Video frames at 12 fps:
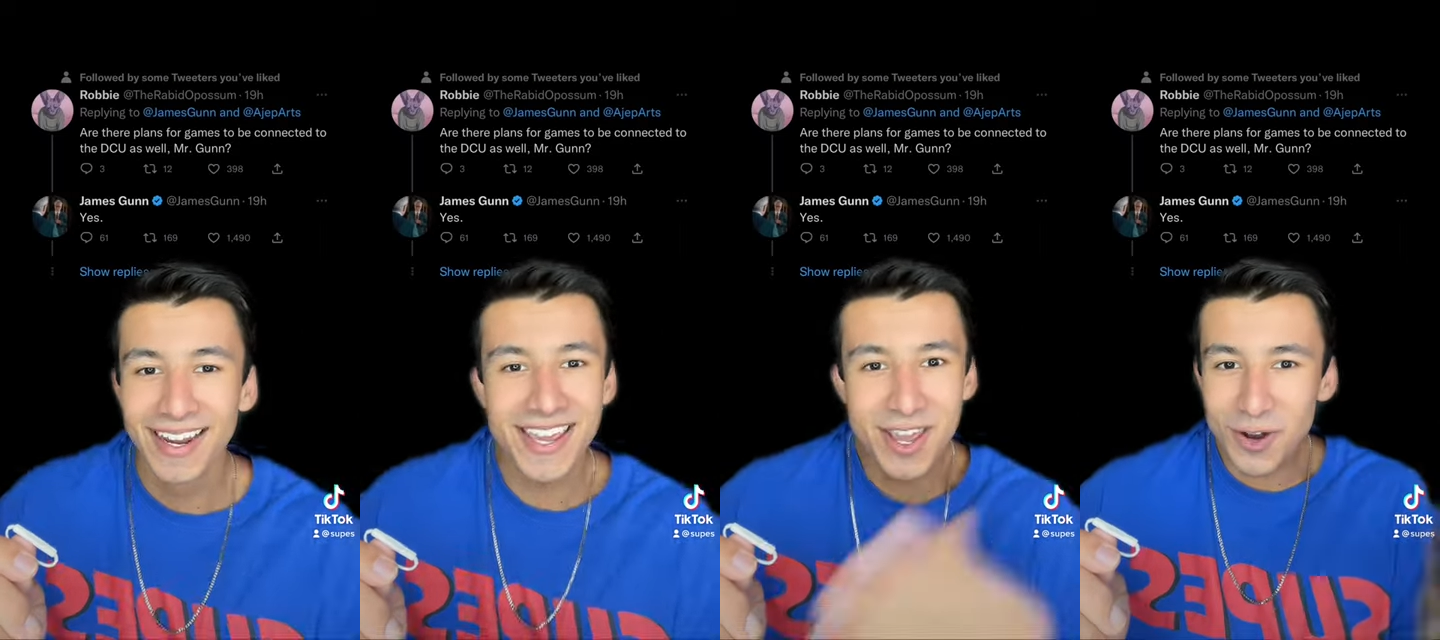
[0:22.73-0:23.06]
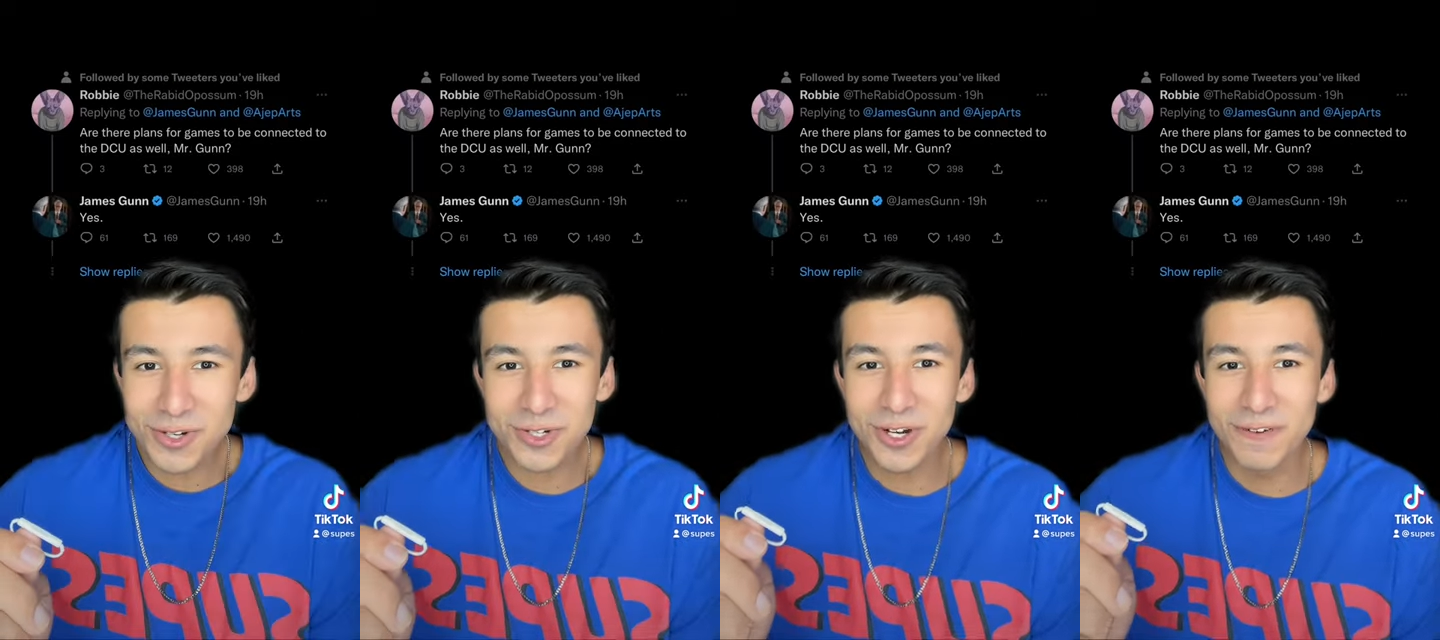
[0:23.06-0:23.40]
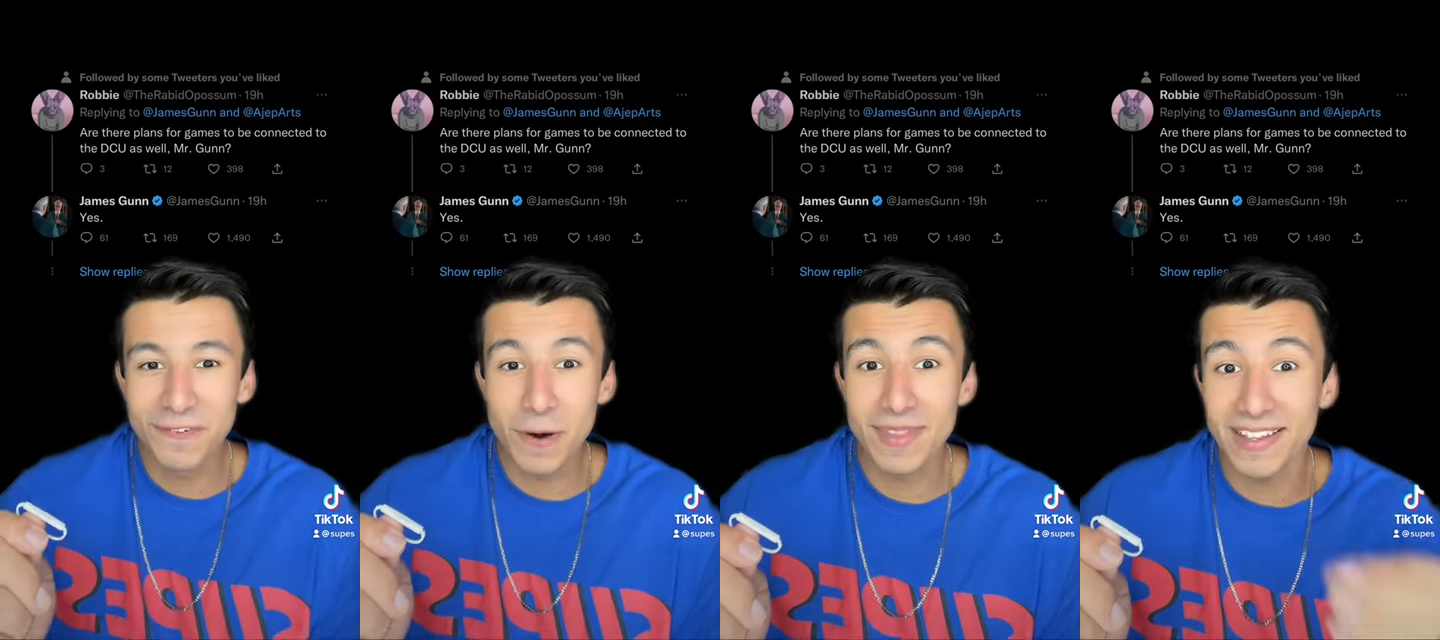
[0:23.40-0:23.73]
He also
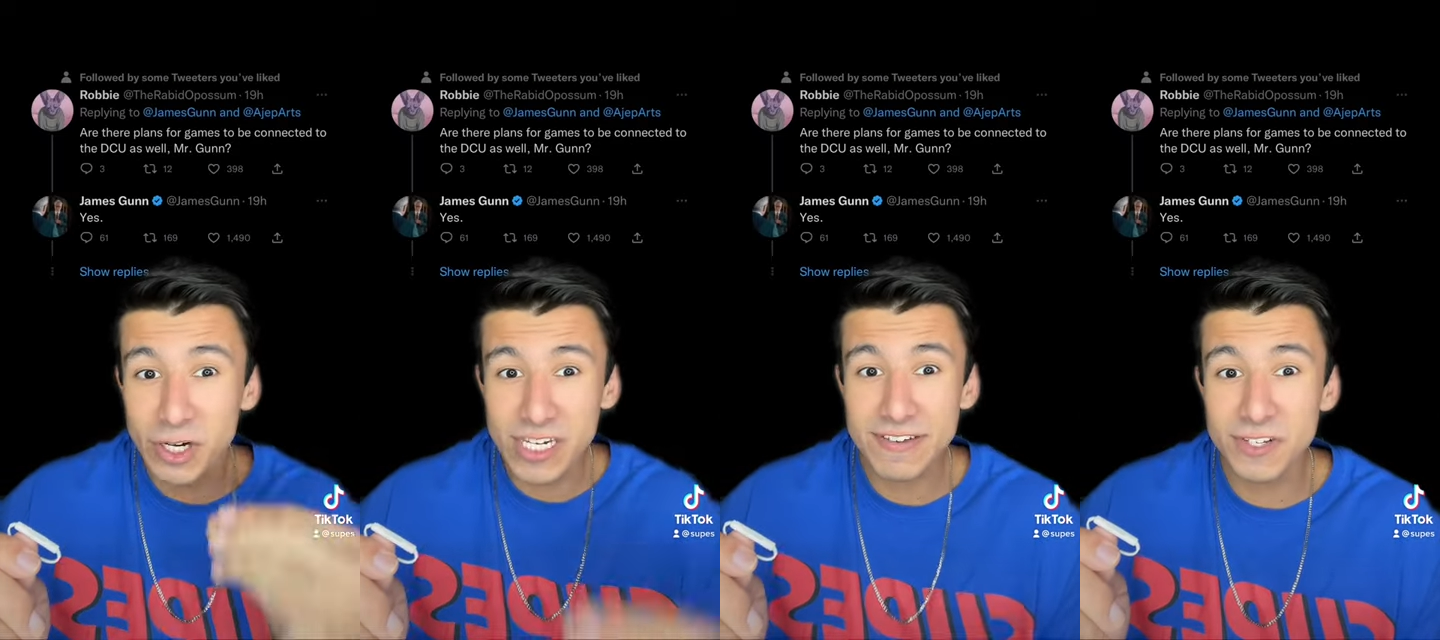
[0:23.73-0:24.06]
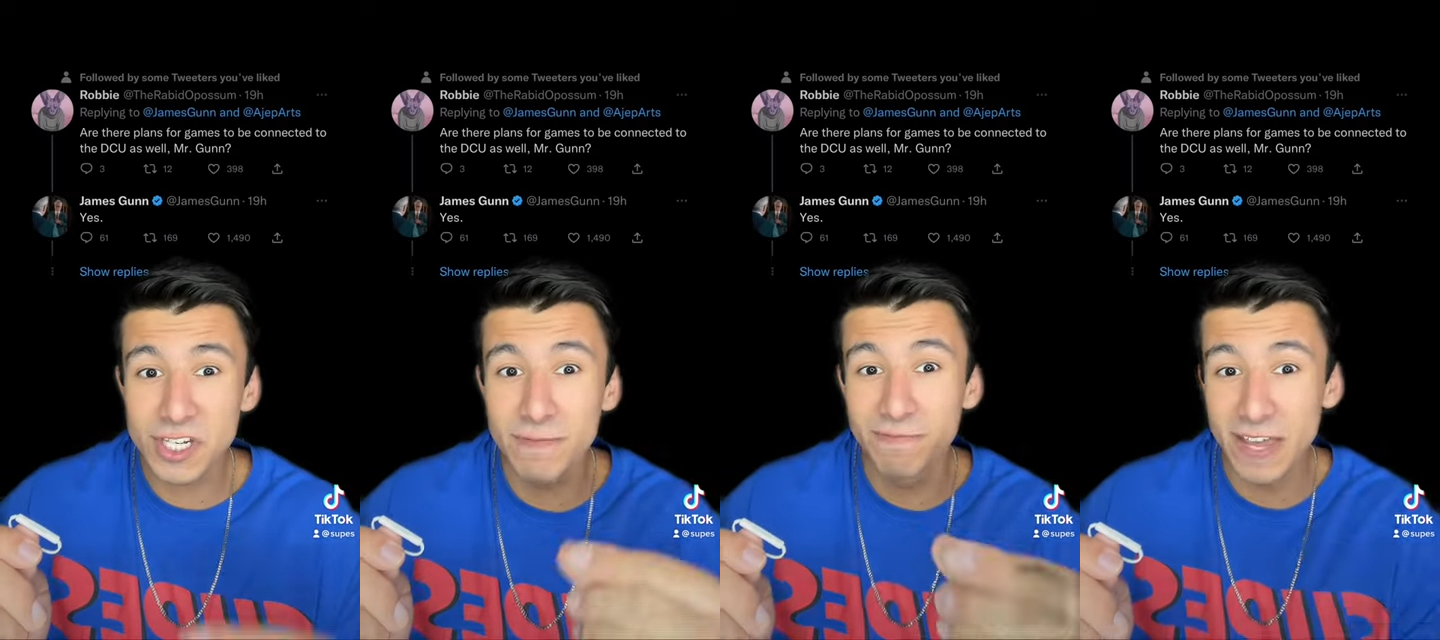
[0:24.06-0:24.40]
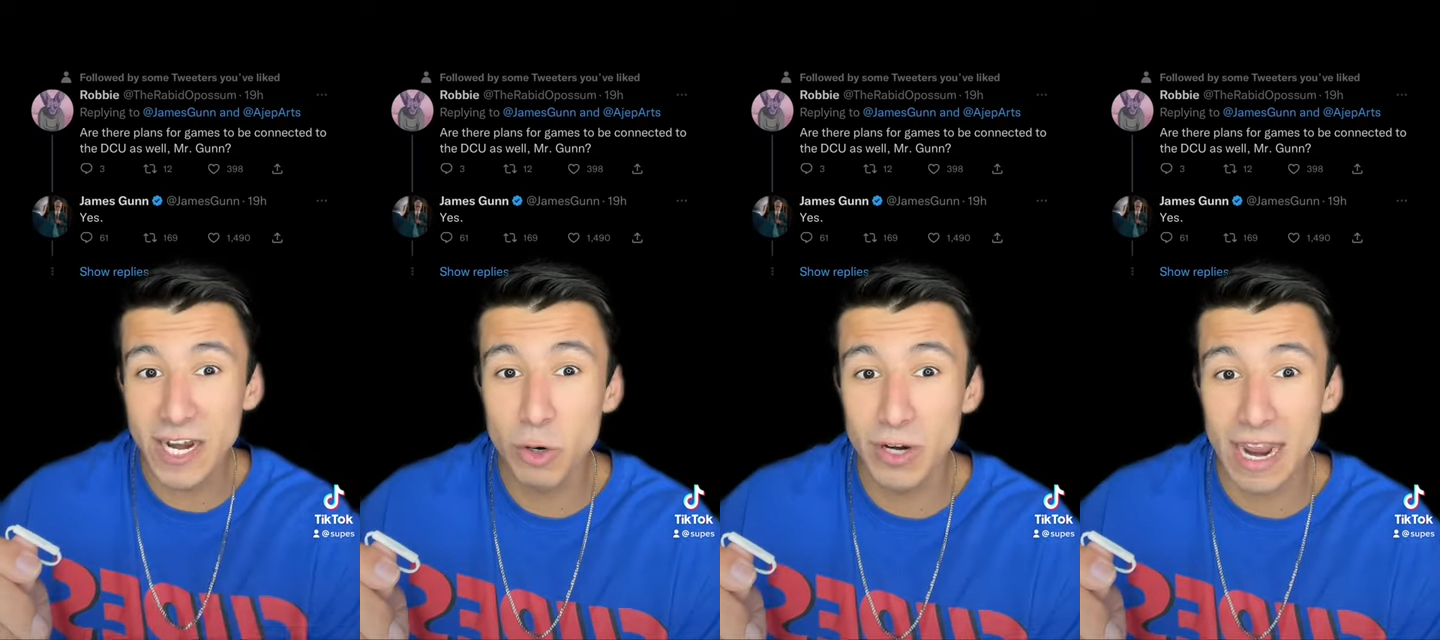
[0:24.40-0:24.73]
confirmed that there's even some
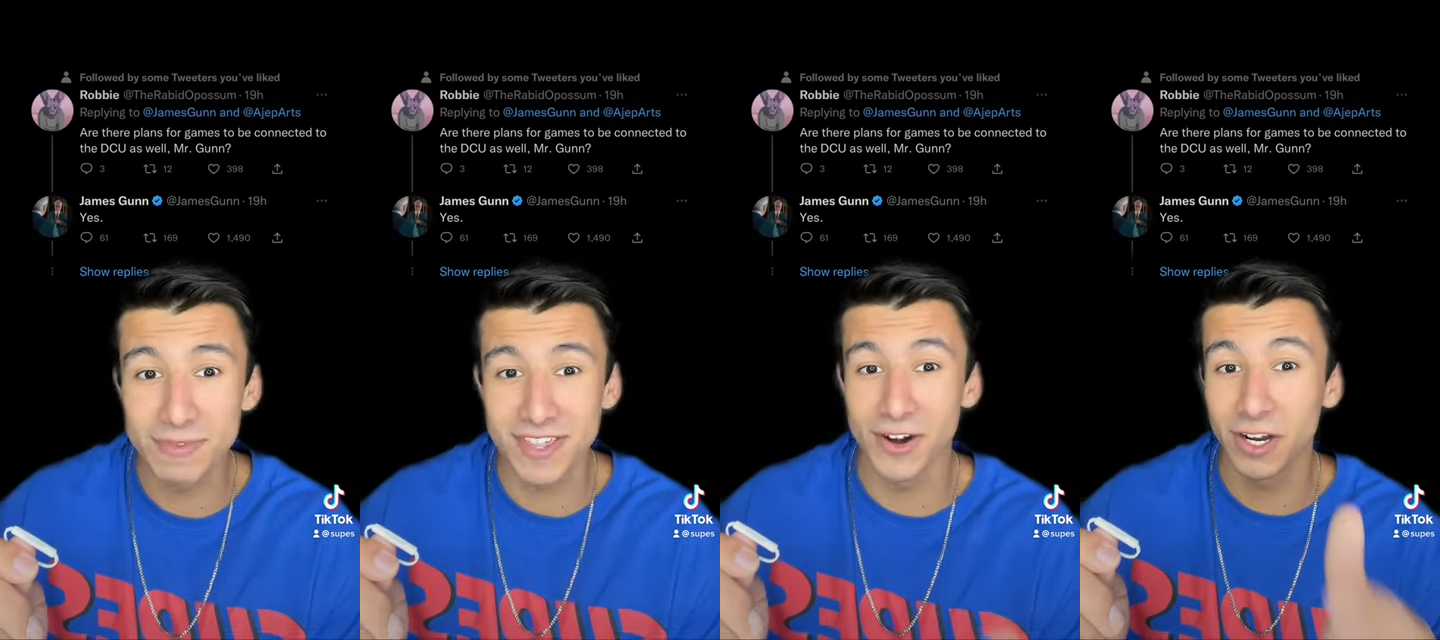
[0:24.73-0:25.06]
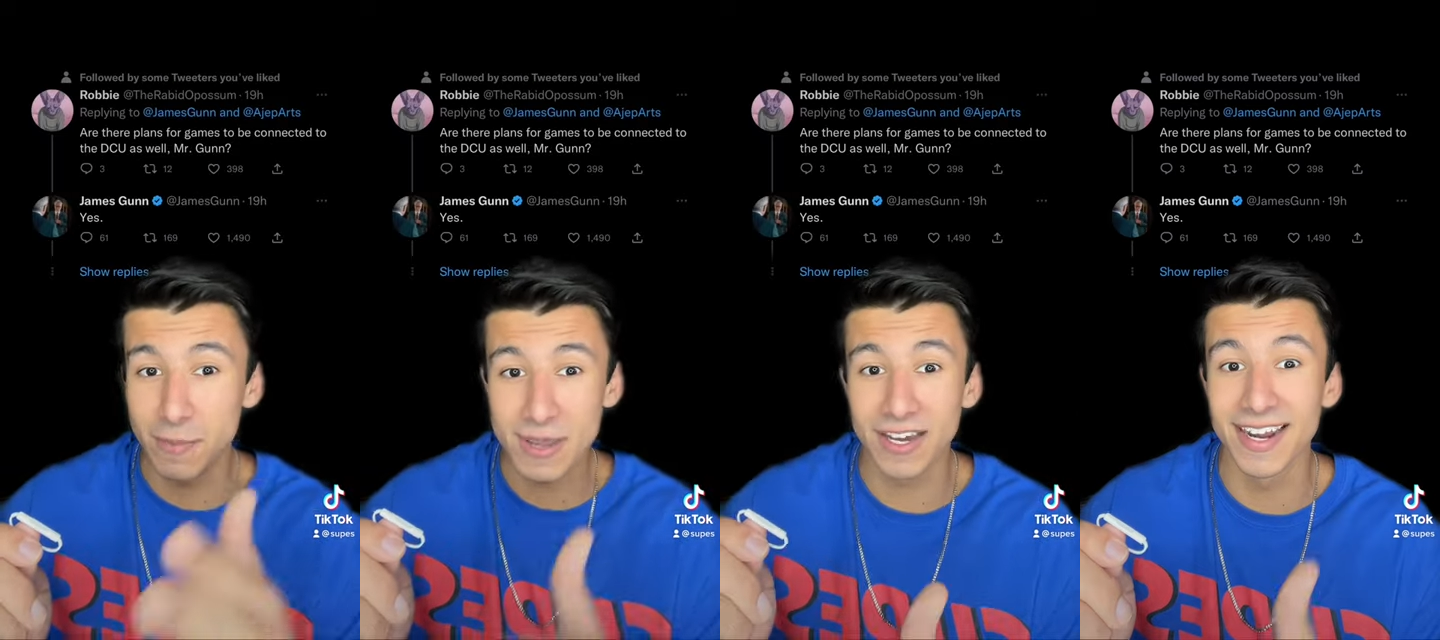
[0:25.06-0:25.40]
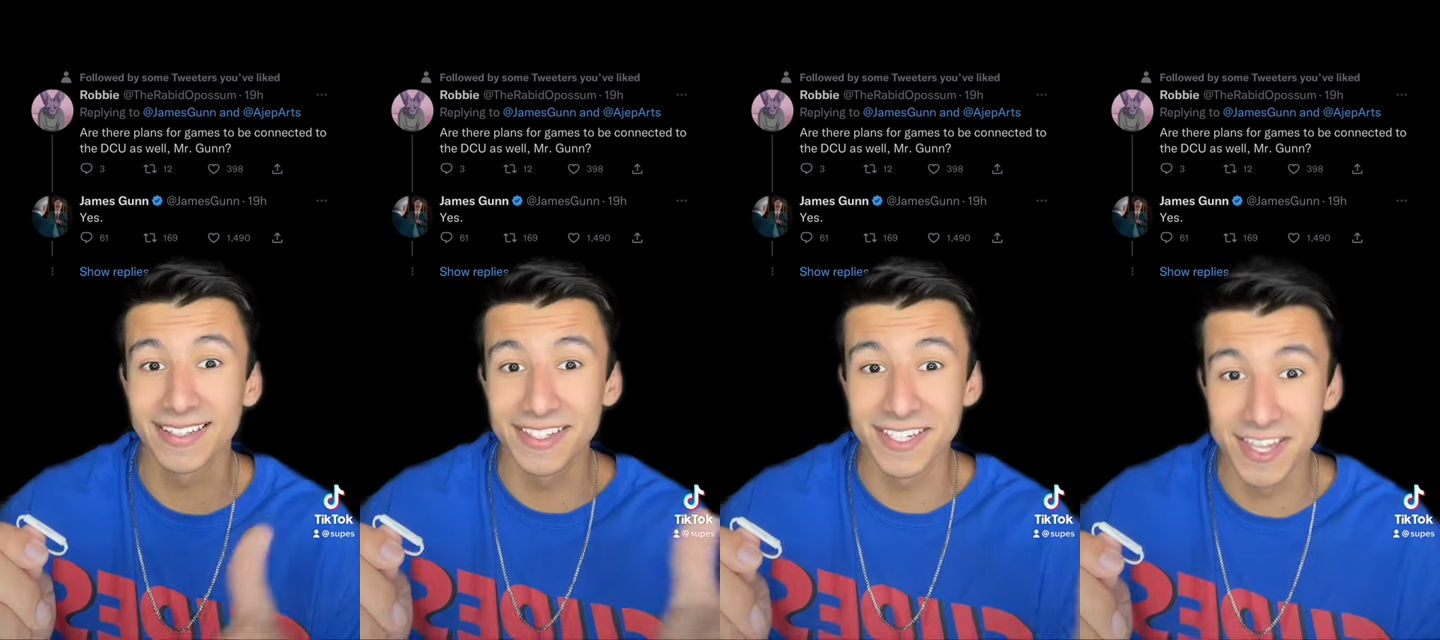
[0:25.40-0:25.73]
video games that are going to be
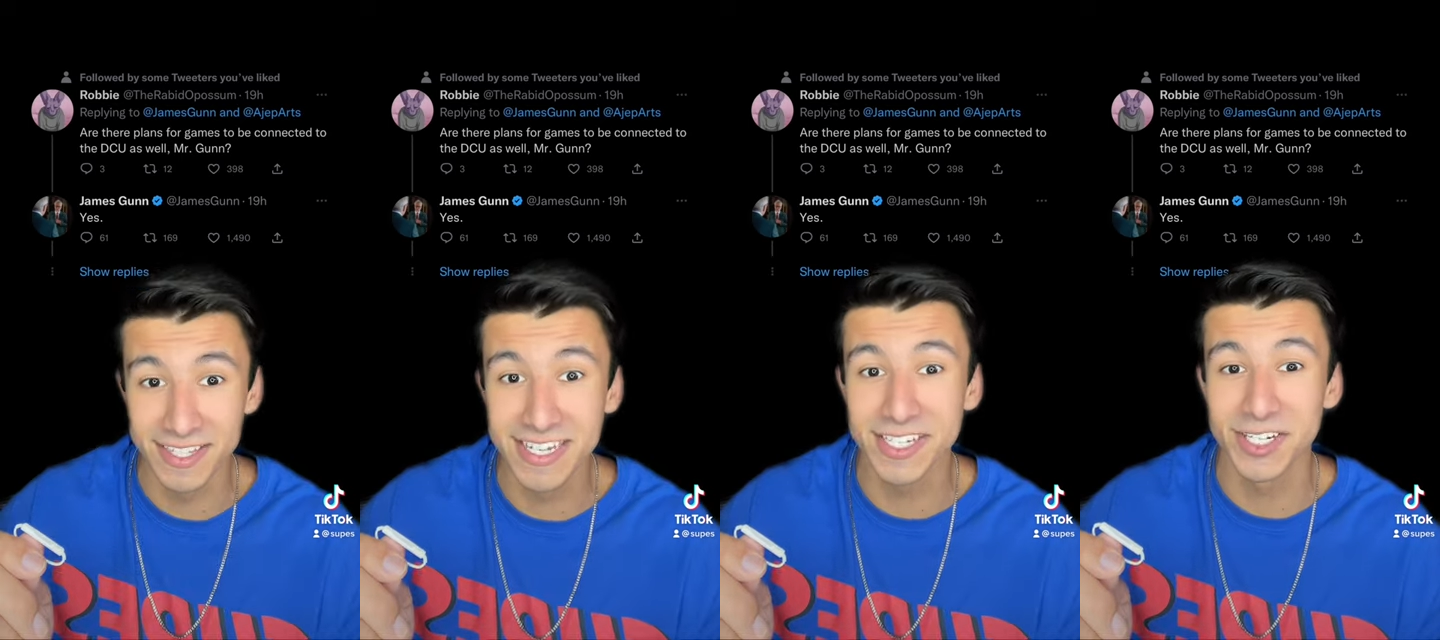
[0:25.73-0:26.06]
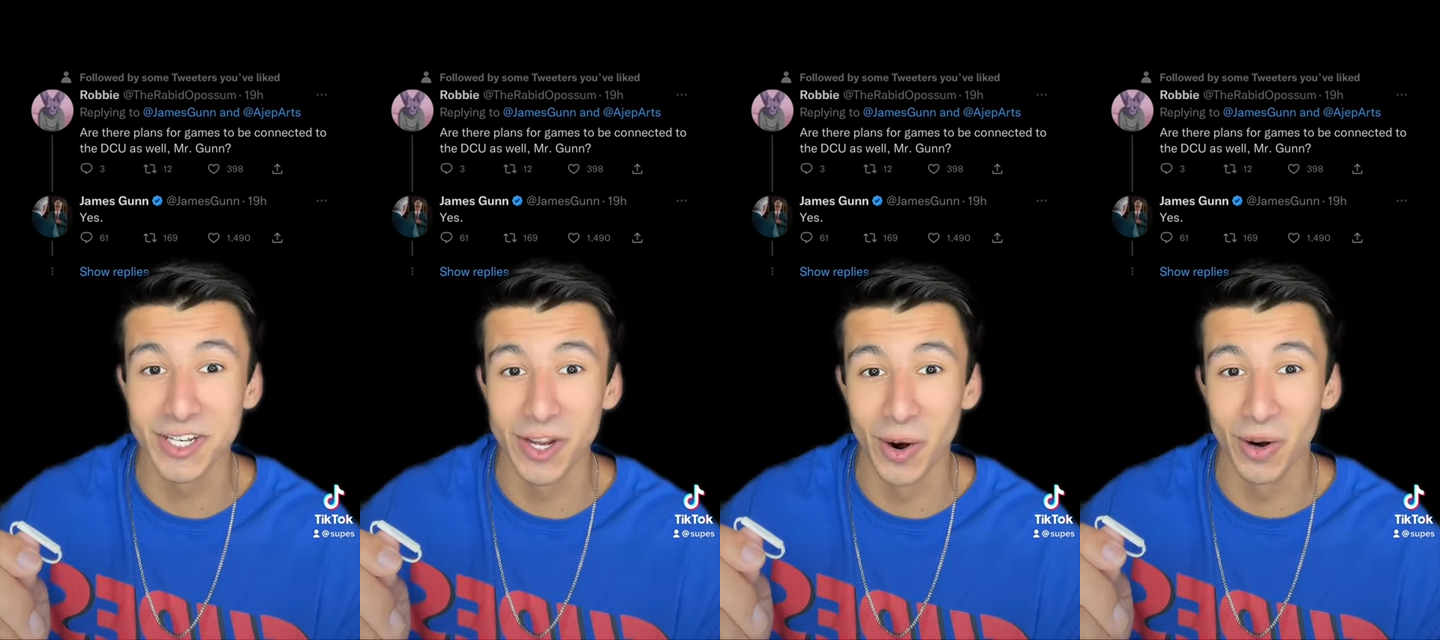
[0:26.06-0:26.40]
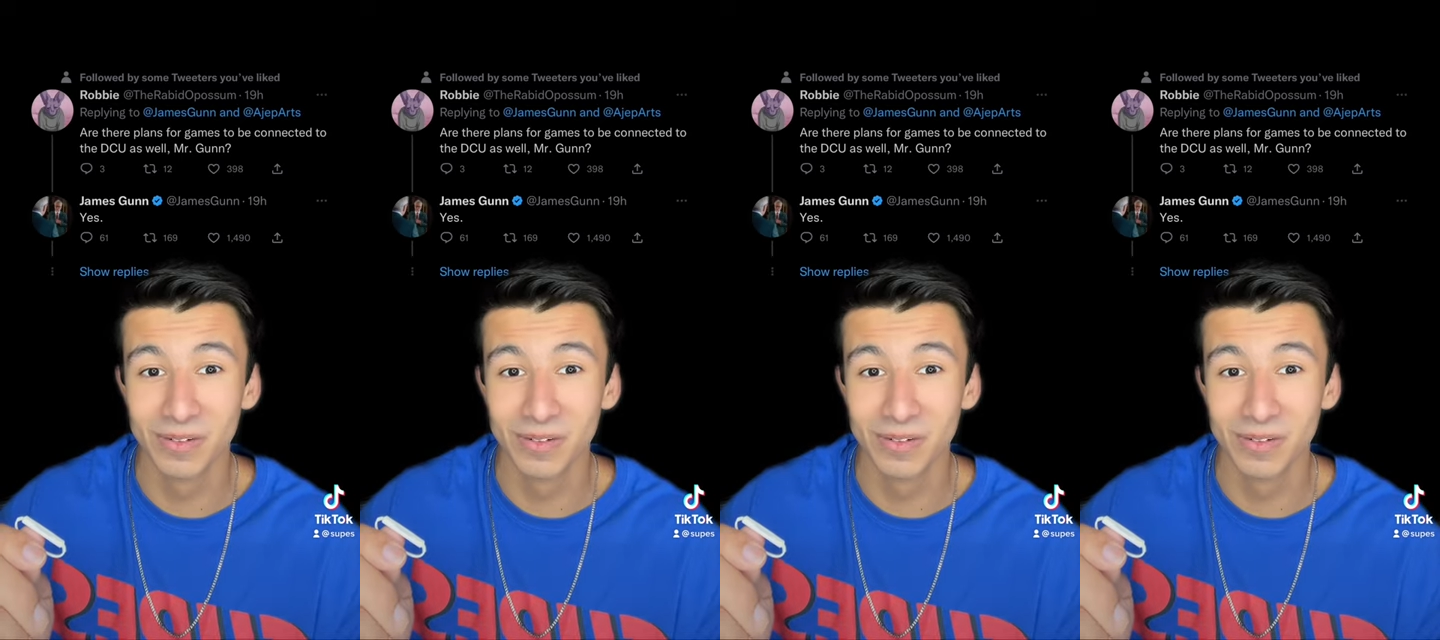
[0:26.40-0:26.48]
connected to the DCU.